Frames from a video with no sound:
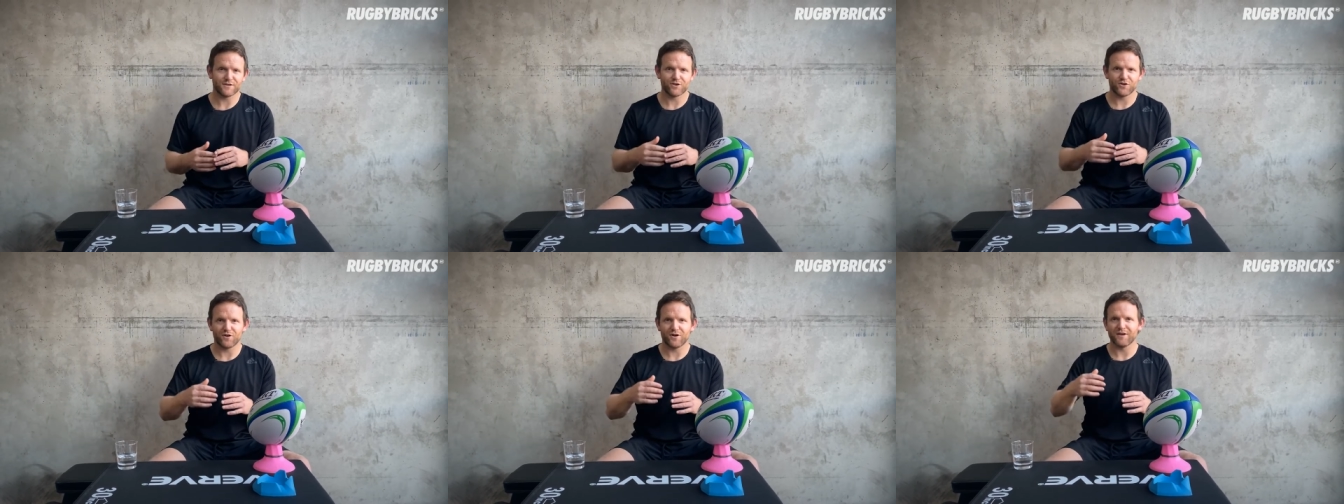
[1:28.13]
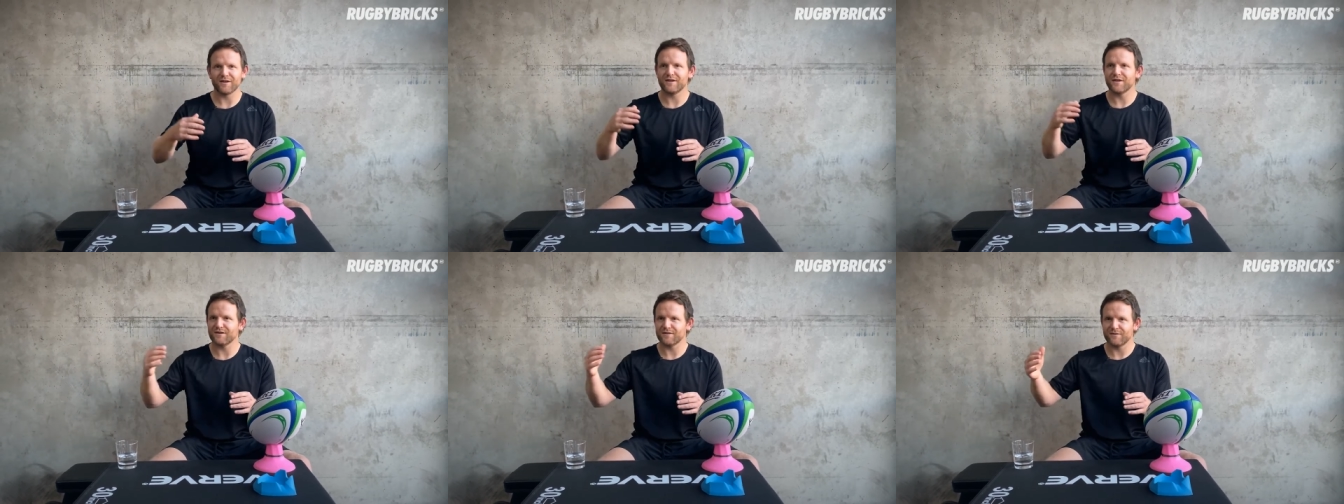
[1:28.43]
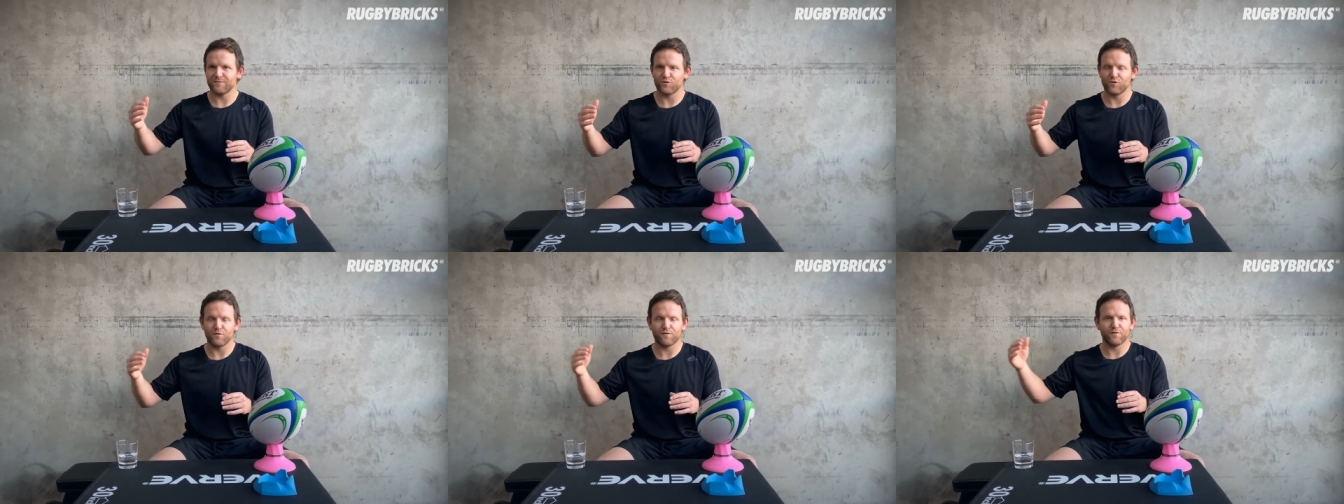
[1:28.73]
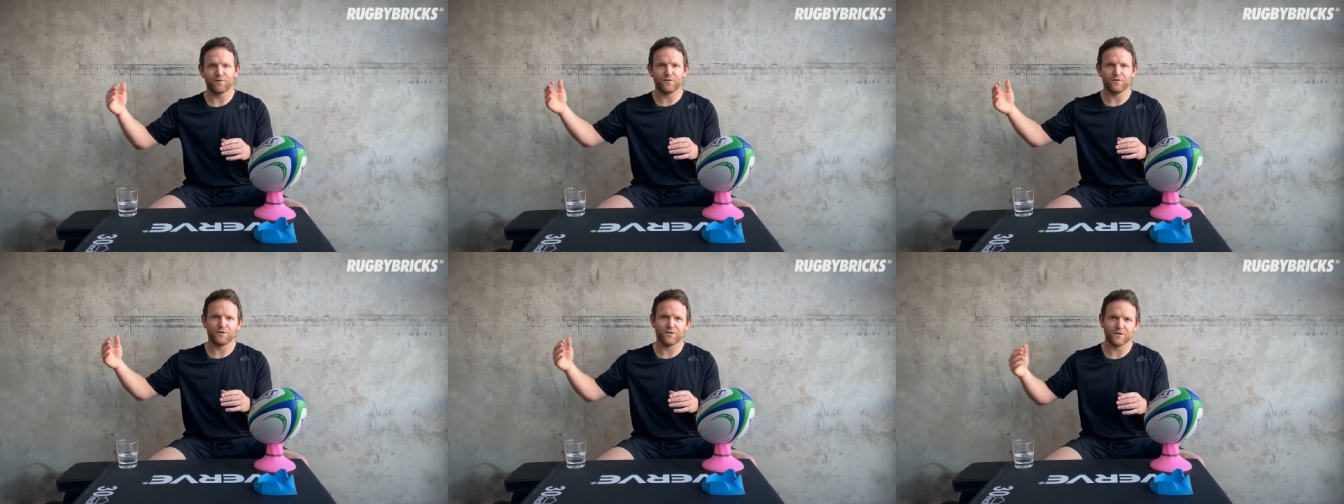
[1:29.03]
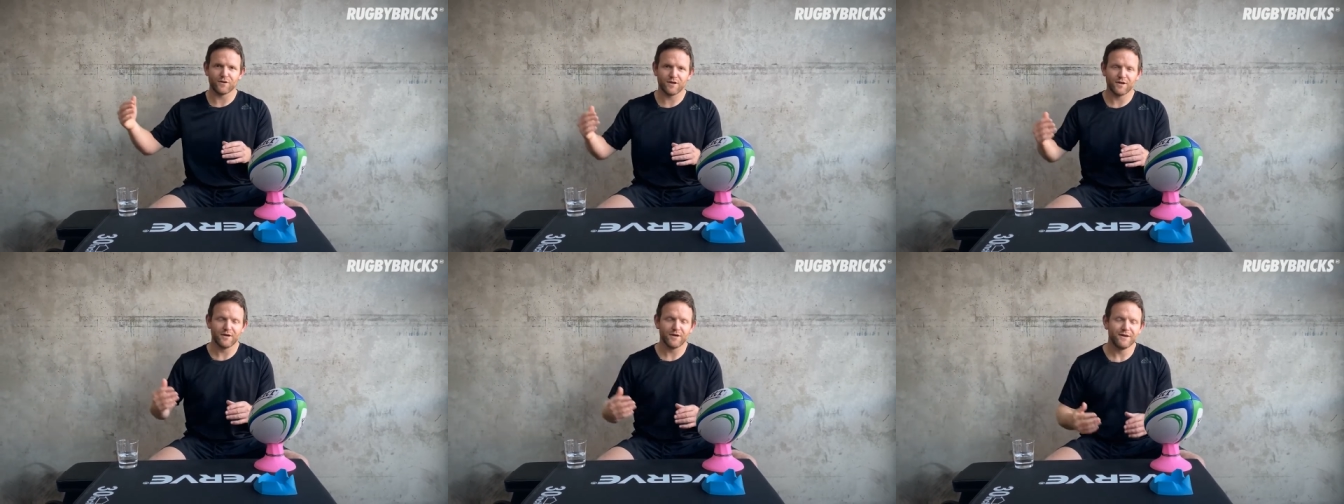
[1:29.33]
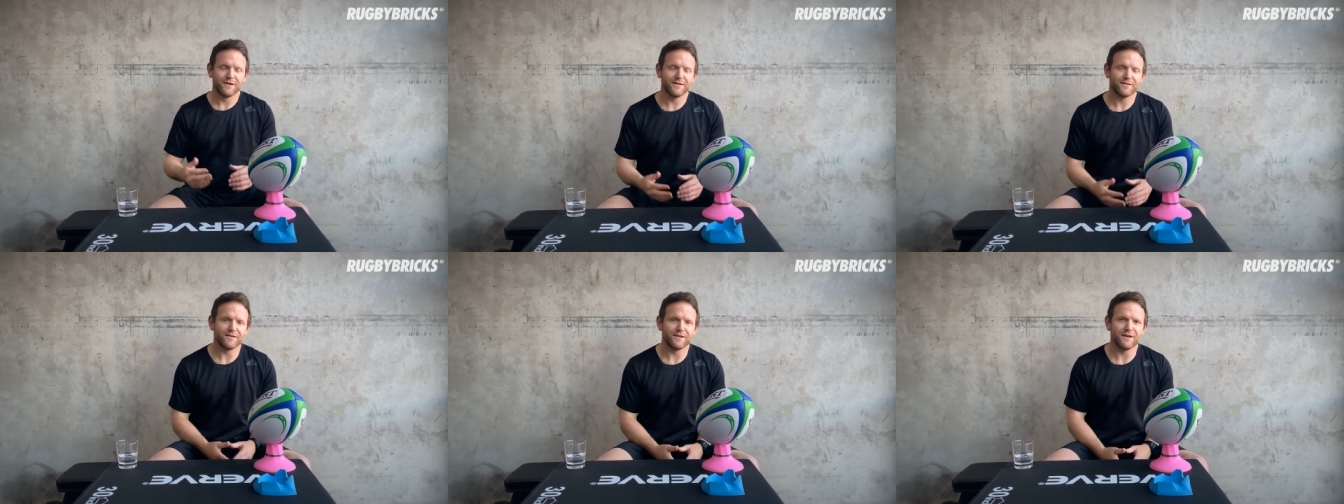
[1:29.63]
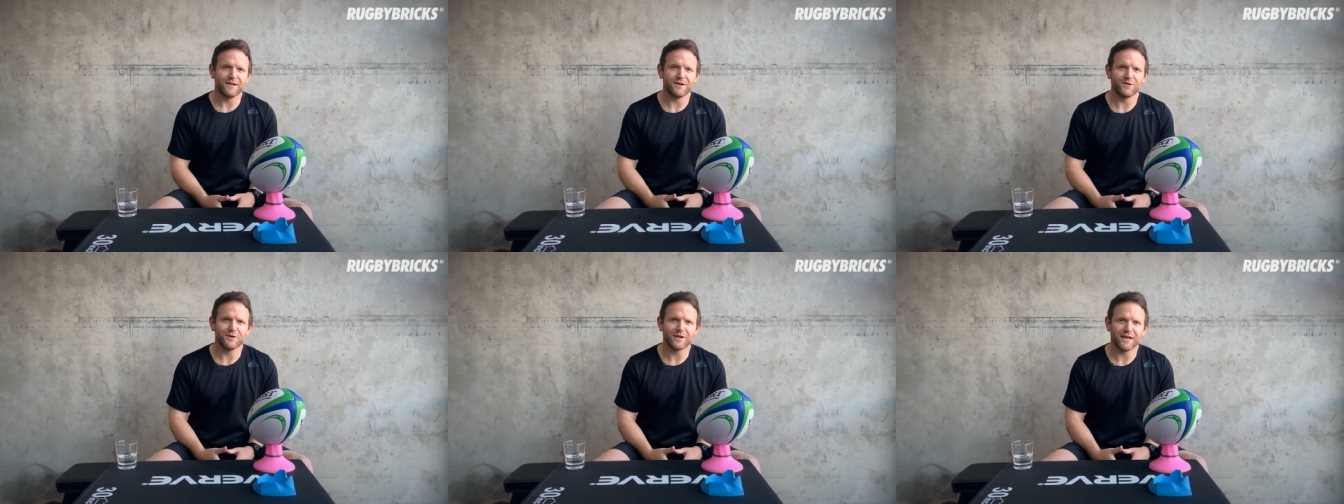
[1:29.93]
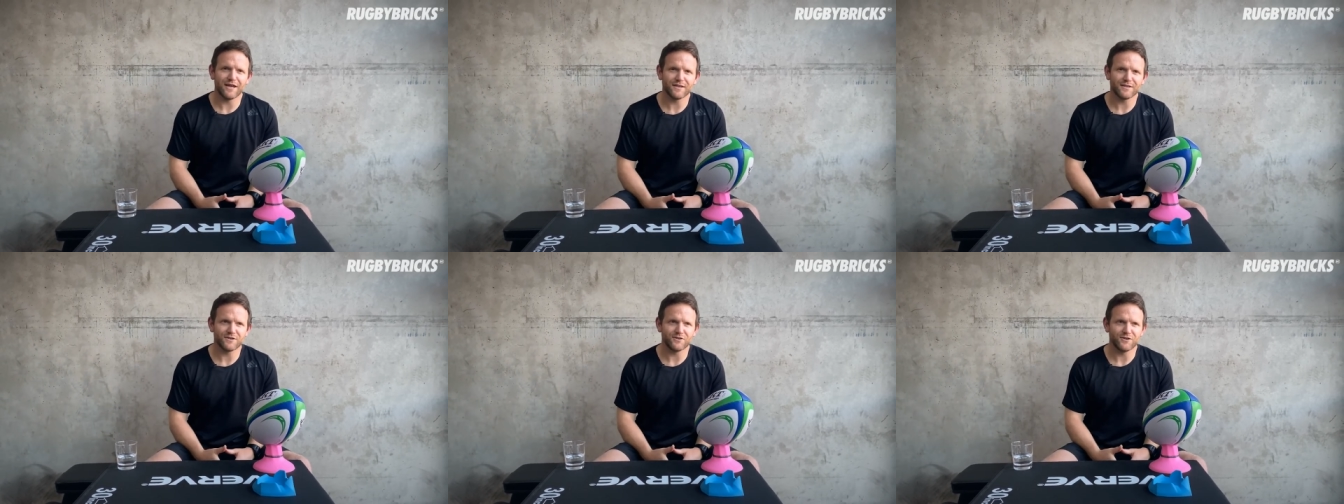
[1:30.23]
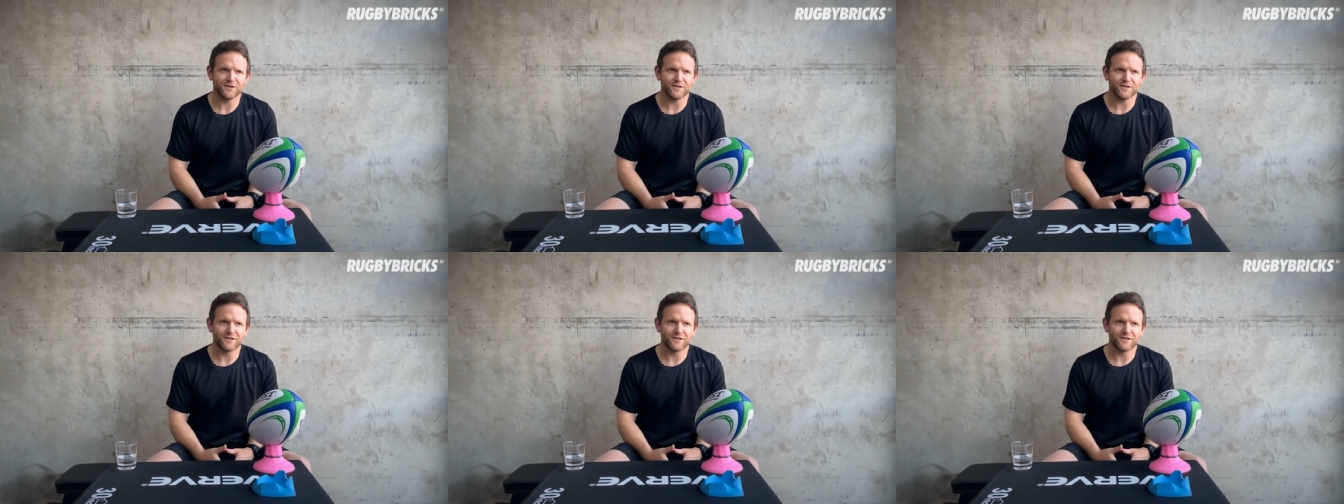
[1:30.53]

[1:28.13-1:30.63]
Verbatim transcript: trying to kick the ball further than anyone else in